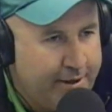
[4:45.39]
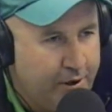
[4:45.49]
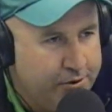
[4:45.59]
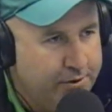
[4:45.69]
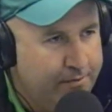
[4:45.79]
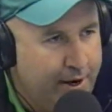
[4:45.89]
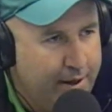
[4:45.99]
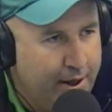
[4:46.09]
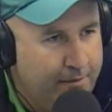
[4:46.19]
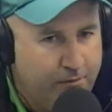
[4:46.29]
They also invite a
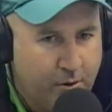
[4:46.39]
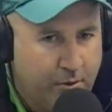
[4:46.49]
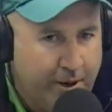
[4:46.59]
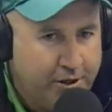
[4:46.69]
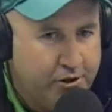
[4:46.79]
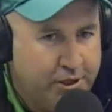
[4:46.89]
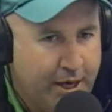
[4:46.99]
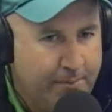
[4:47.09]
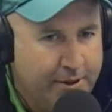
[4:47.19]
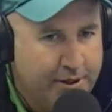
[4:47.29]
lot of former major
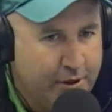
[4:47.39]
champions.